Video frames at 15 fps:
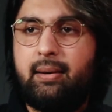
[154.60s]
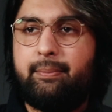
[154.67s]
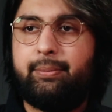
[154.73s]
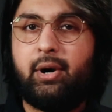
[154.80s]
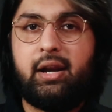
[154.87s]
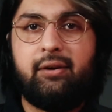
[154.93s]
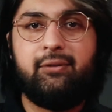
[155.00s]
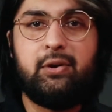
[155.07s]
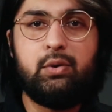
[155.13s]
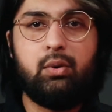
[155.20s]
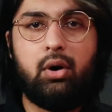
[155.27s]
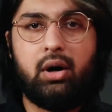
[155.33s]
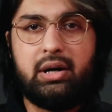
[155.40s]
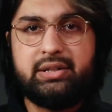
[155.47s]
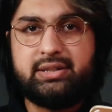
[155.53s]
But if you
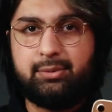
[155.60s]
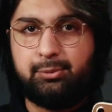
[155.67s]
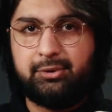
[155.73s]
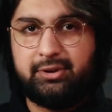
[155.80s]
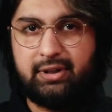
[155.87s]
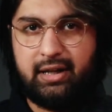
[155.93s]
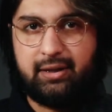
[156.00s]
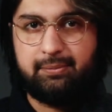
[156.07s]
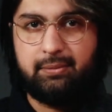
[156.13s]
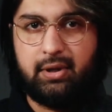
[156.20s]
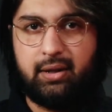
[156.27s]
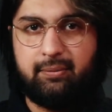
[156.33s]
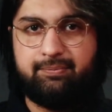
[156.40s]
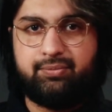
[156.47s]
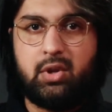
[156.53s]
are someone like
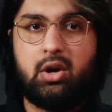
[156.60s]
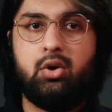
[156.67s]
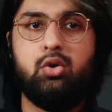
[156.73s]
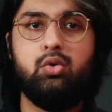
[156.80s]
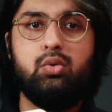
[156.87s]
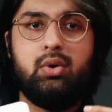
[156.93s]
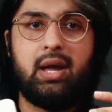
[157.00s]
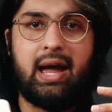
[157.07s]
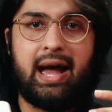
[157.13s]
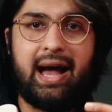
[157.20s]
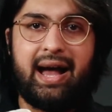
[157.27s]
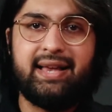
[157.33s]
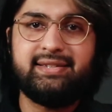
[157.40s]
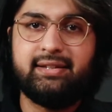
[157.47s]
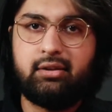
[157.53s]
me, who
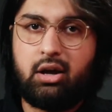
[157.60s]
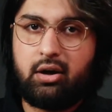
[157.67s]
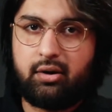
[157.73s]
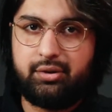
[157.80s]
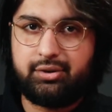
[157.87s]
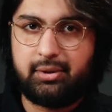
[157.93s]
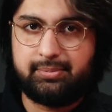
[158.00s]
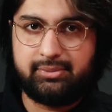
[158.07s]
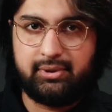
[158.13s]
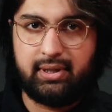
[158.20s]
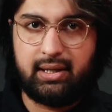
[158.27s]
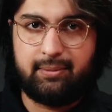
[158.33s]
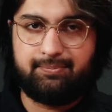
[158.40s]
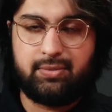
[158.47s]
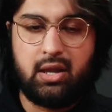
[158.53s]
has a lot on their
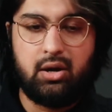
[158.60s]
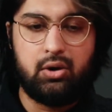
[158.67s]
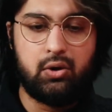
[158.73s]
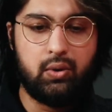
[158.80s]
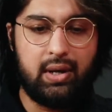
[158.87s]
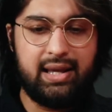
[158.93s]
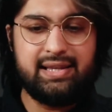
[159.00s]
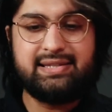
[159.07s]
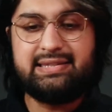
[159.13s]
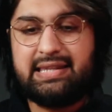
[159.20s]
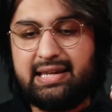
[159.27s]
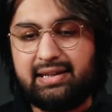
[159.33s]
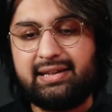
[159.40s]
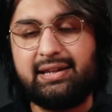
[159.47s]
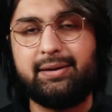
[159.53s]
plate, who is
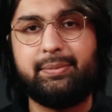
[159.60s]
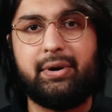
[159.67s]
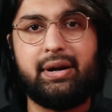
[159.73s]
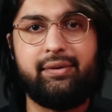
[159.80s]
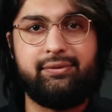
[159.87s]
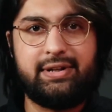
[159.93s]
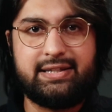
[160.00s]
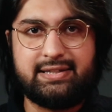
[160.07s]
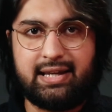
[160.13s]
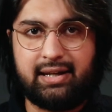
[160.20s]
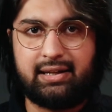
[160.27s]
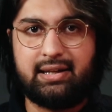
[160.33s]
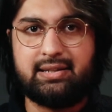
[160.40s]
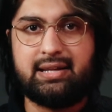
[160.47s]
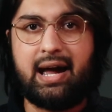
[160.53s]
thinking about every
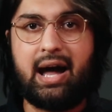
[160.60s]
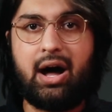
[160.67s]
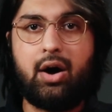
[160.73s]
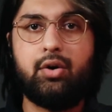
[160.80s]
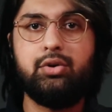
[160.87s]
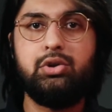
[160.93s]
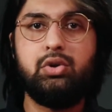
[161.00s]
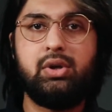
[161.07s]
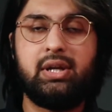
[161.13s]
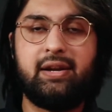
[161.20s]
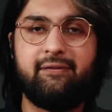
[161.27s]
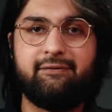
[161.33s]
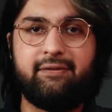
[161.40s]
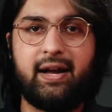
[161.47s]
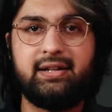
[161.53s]
second, how you can
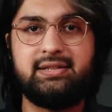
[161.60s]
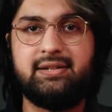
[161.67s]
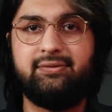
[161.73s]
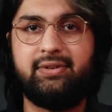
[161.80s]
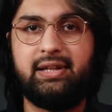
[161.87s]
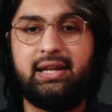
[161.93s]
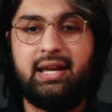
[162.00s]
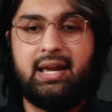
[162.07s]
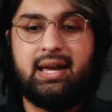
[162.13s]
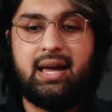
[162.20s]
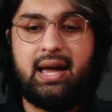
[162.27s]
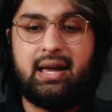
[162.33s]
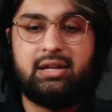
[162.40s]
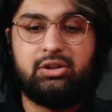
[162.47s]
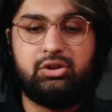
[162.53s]
effectively
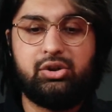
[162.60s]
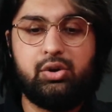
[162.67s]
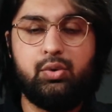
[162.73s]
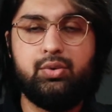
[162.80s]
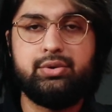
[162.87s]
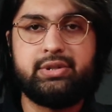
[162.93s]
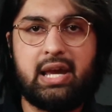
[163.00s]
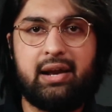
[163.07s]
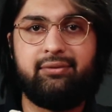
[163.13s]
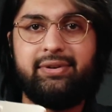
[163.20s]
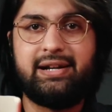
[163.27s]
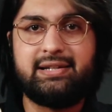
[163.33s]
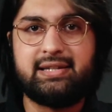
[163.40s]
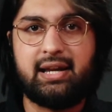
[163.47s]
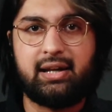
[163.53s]
use
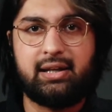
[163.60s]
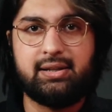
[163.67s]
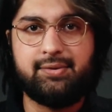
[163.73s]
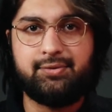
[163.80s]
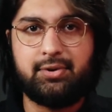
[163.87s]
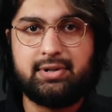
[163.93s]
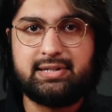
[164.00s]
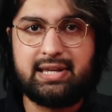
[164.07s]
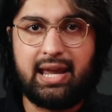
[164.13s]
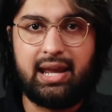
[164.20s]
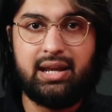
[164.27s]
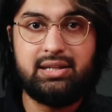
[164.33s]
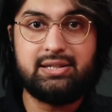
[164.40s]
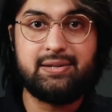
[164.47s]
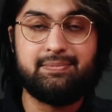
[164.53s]
every second of your
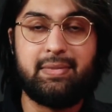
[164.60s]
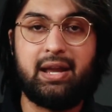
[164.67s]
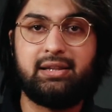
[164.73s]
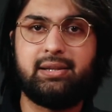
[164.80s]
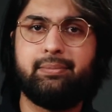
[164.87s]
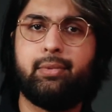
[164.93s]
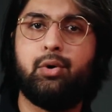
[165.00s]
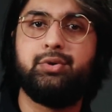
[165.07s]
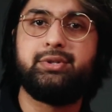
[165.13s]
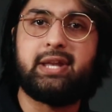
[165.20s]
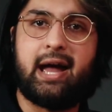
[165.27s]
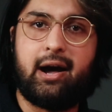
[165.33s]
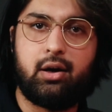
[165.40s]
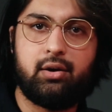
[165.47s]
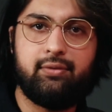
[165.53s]
day to make the most
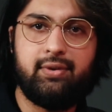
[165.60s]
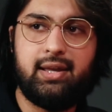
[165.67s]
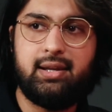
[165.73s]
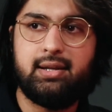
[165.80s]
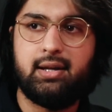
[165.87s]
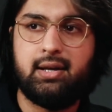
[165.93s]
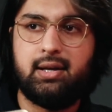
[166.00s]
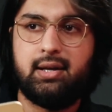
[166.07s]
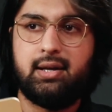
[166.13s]
out of it,